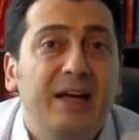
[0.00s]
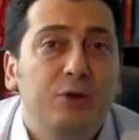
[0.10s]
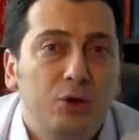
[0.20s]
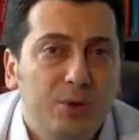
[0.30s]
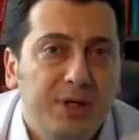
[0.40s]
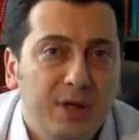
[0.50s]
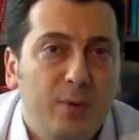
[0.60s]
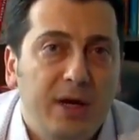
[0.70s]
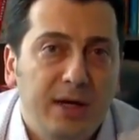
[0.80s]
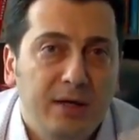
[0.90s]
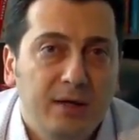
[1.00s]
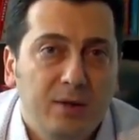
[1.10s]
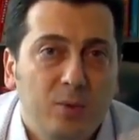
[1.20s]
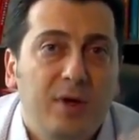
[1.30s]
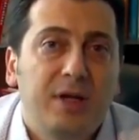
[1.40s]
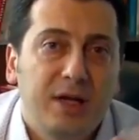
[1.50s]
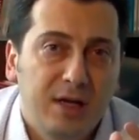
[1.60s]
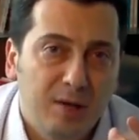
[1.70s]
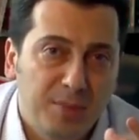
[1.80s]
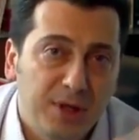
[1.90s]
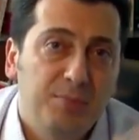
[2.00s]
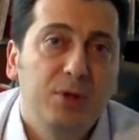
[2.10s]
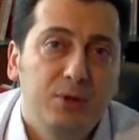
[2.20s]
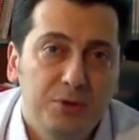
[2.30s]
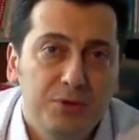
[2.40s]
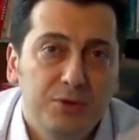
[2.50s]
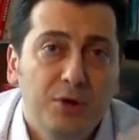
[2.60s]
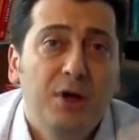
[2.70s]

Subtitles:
Do it in a way where it cannot be abused,